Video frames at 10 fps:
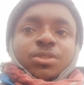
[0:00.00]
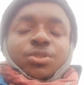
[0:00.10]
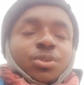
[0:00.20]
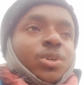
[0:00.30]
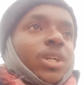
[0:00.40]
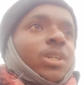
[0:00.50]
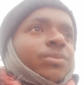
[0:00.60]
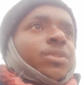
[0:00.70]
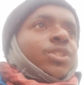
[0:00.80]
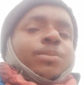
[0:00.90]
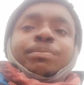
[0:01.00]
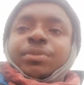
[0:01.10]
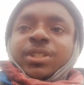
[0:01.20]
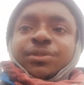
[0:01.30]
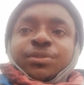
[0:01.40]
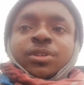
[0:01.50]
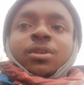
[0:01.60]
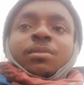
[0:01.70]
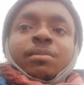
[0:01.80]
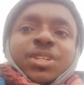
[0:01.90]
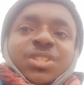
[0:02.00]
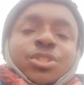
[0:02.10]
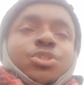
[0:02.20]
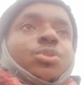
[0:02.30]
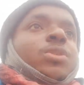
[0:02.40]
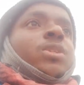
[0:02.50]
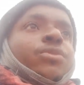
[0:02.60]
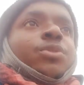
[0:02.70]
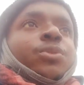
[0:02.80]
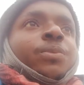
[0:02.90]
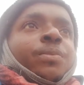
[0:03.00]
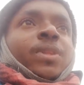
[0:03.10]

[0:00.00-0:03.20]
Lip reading: So, I have this brief message to give you.